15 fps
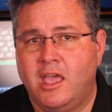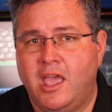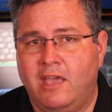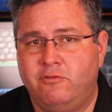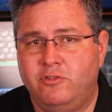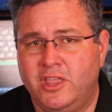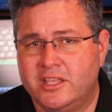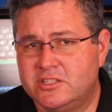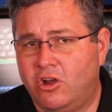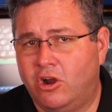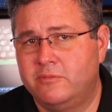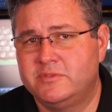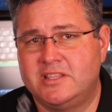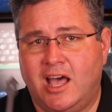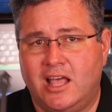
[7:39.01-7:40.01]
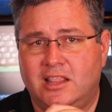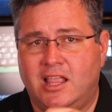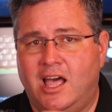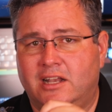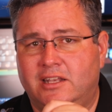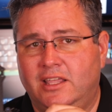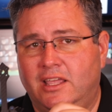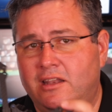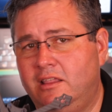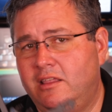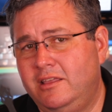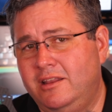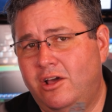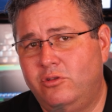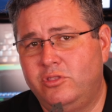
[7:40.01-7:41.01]
If this arm's not locked in,
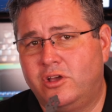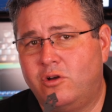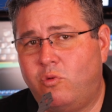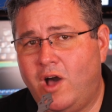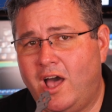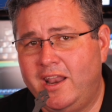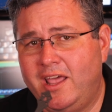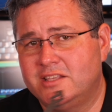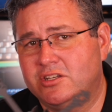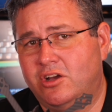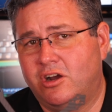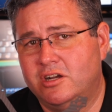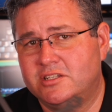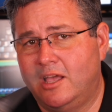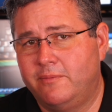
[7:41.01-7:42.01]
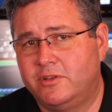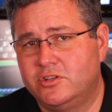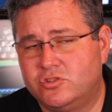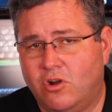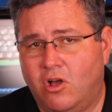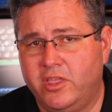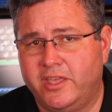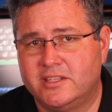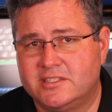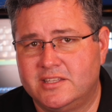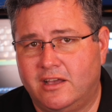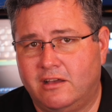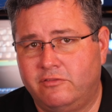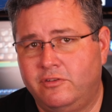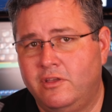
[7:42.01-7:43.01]
the quad has a hard time controlling
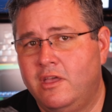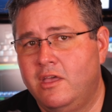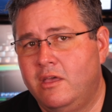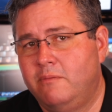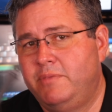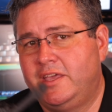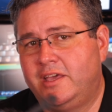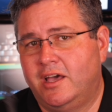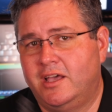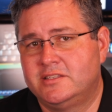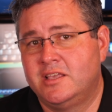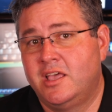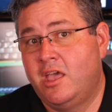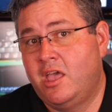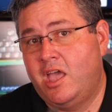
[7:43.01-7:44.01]
itself because